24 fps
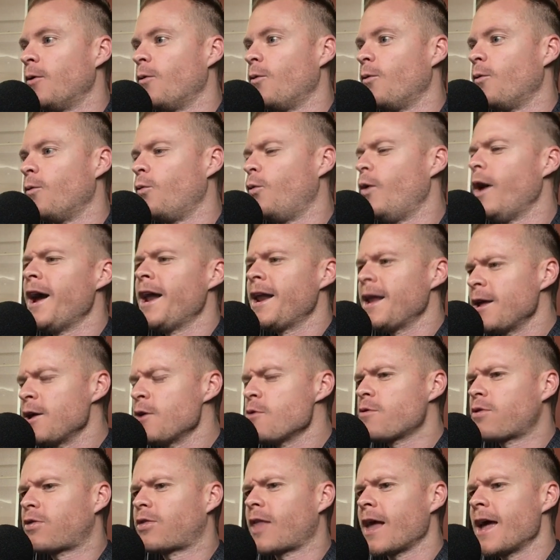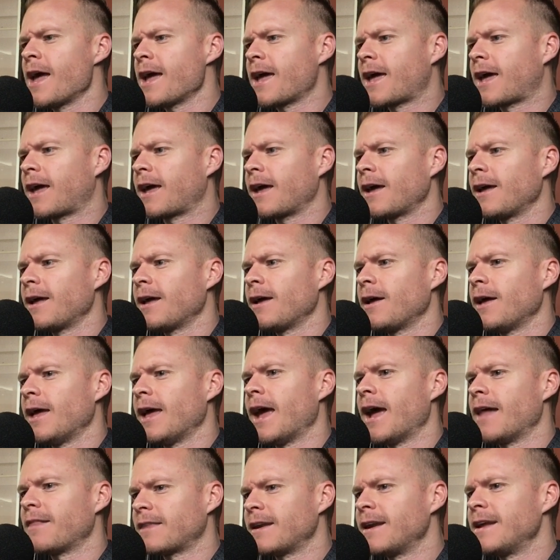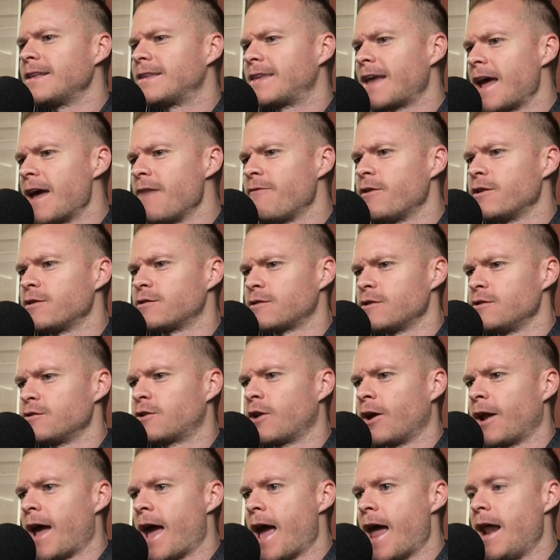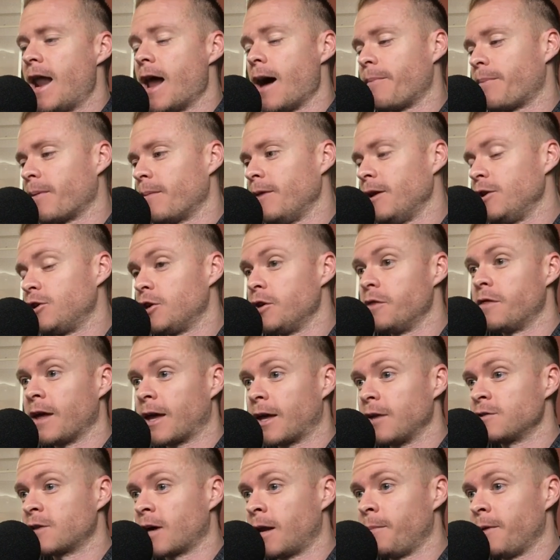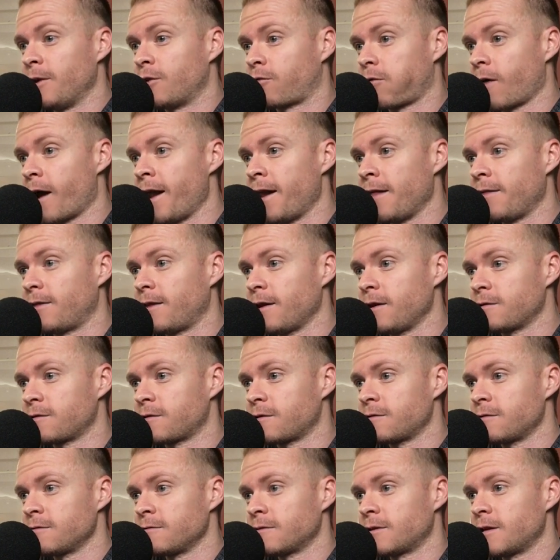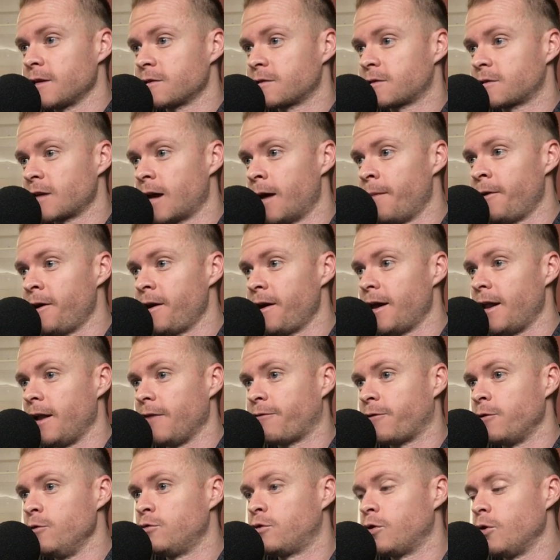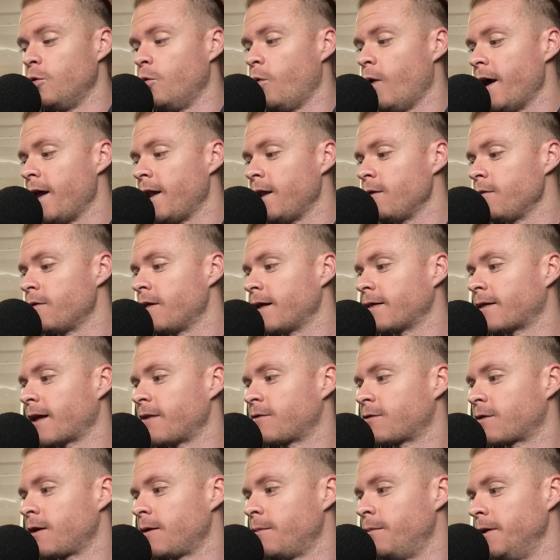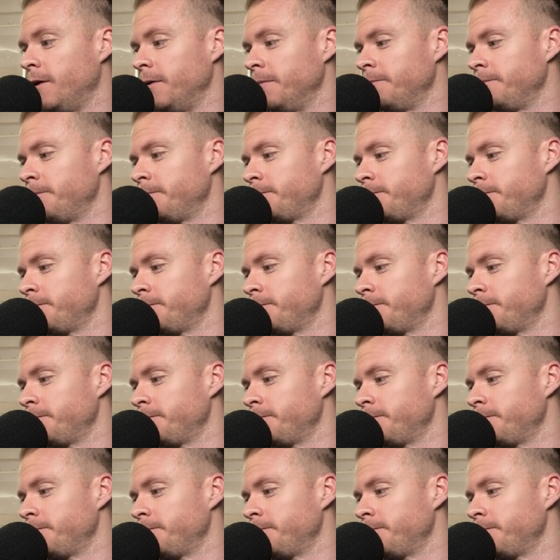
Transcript: where do you think Anthony Davis is going to end up? I mean, do you think he's going to be traded this summer? And if you do, where do you think that's going to be?